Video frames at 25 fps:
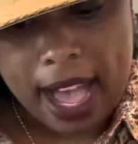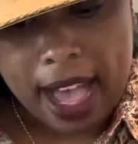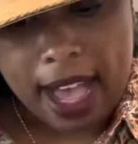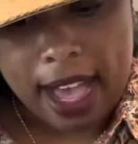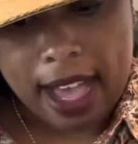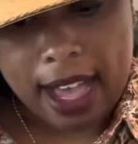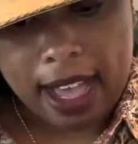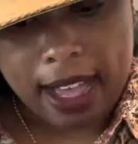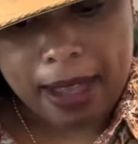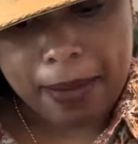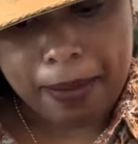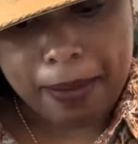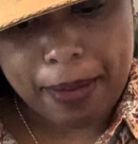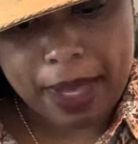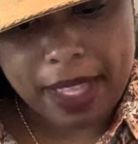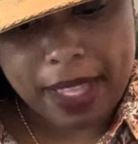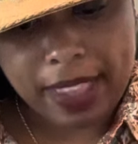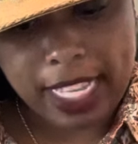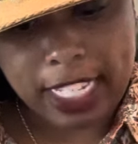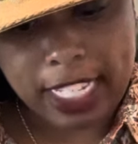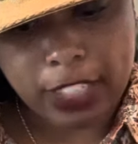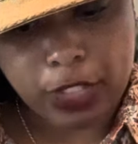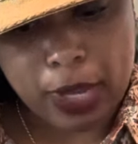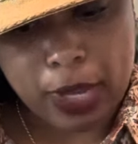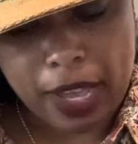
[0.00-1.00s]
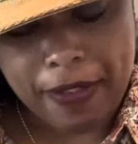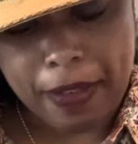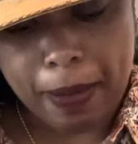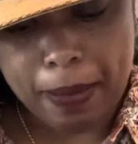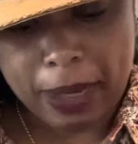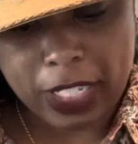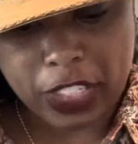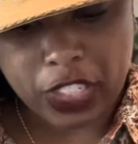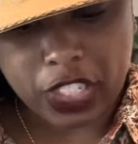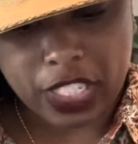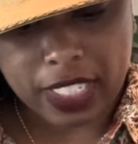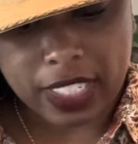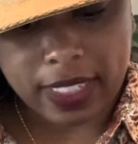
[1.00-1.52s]
They do have a
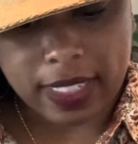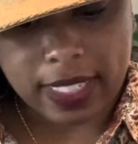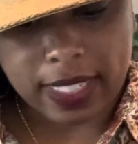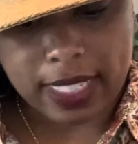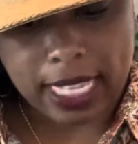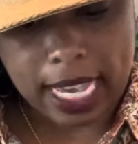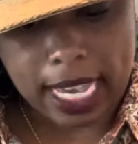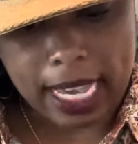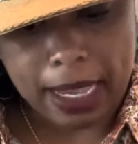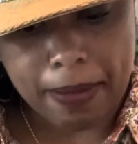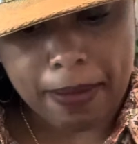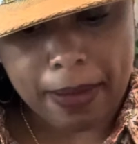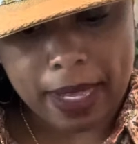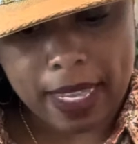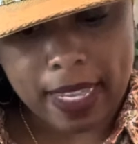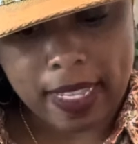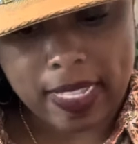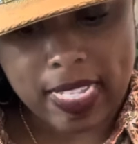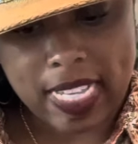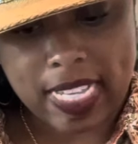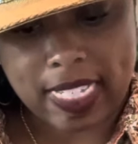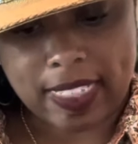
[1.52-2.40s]
mission statement.